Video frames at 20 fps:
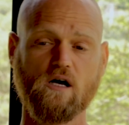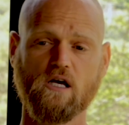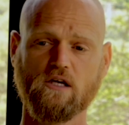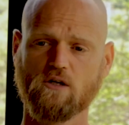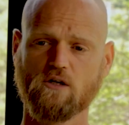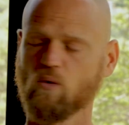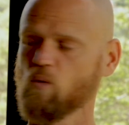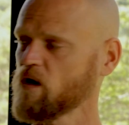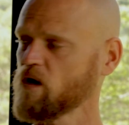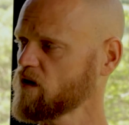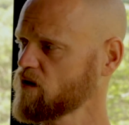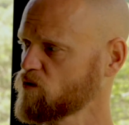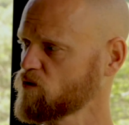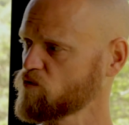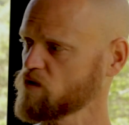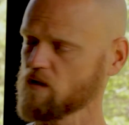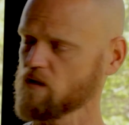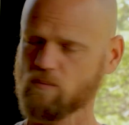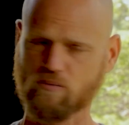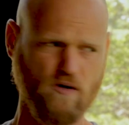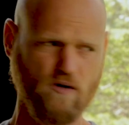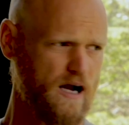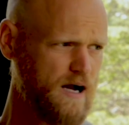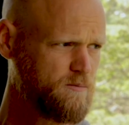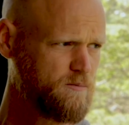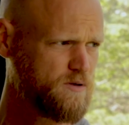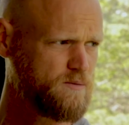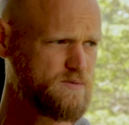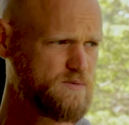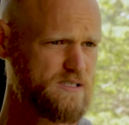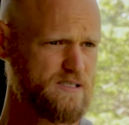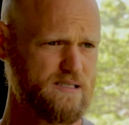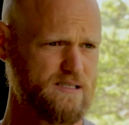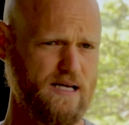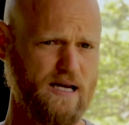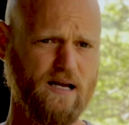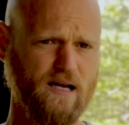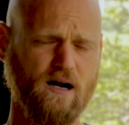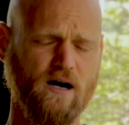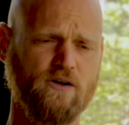One of the real problems is
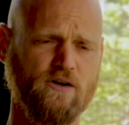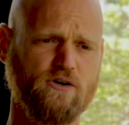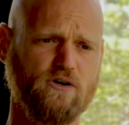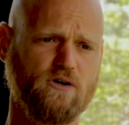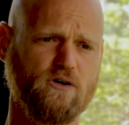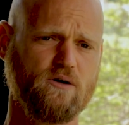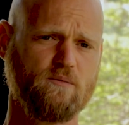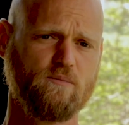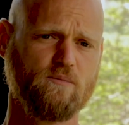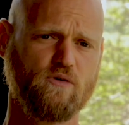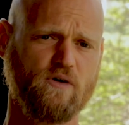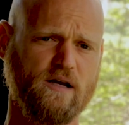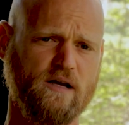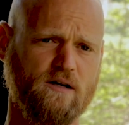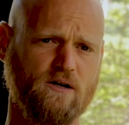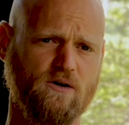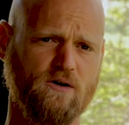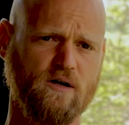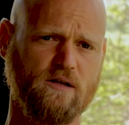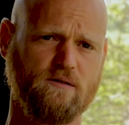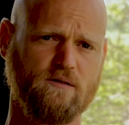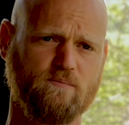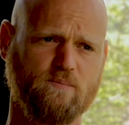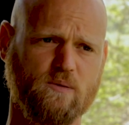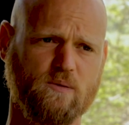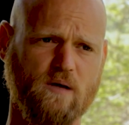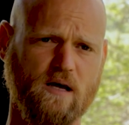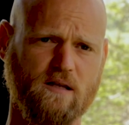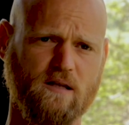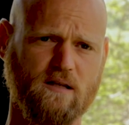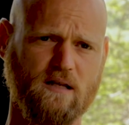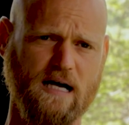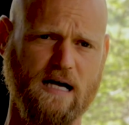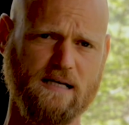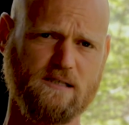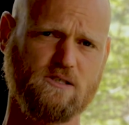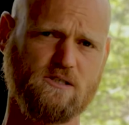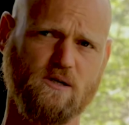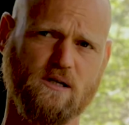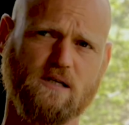that under Moreno and
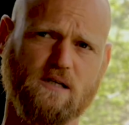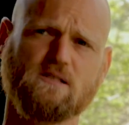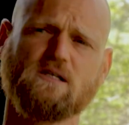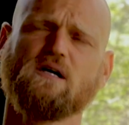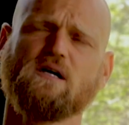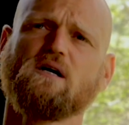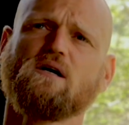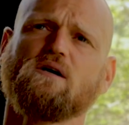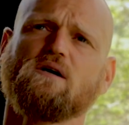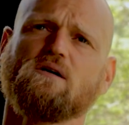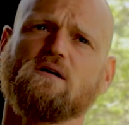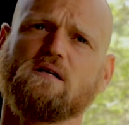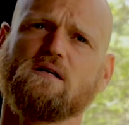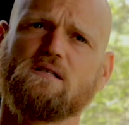Lasso, I guess, let's